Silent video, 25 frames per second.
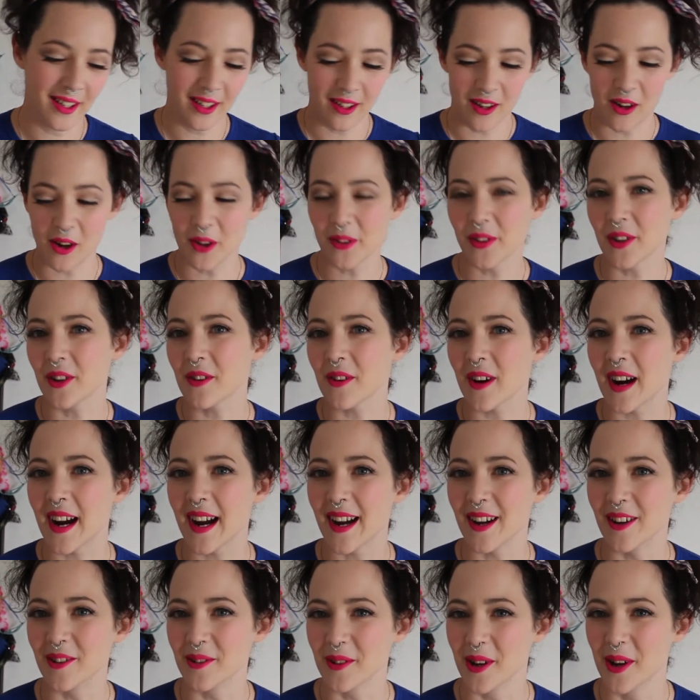On the
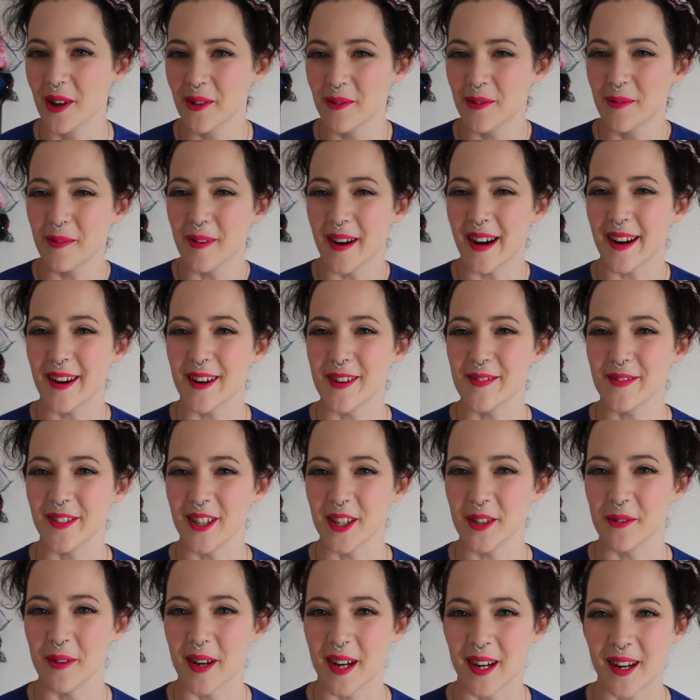ground, wherever
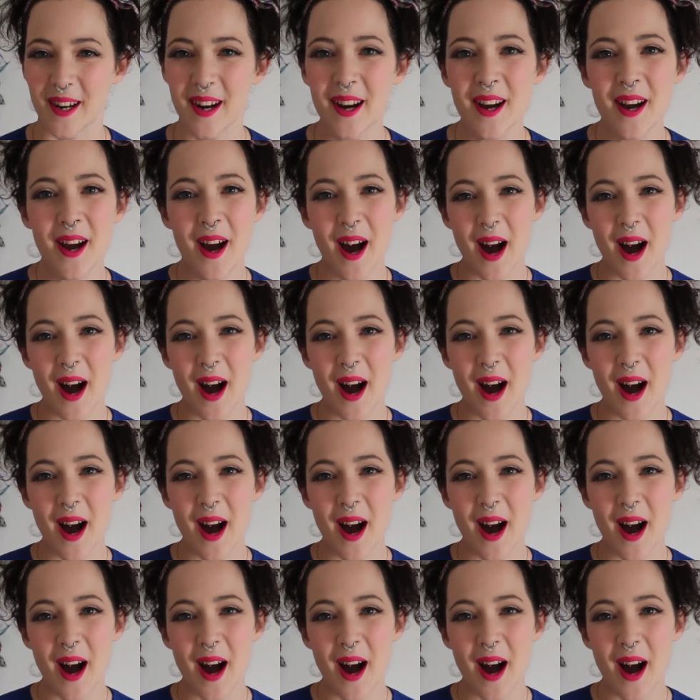you are.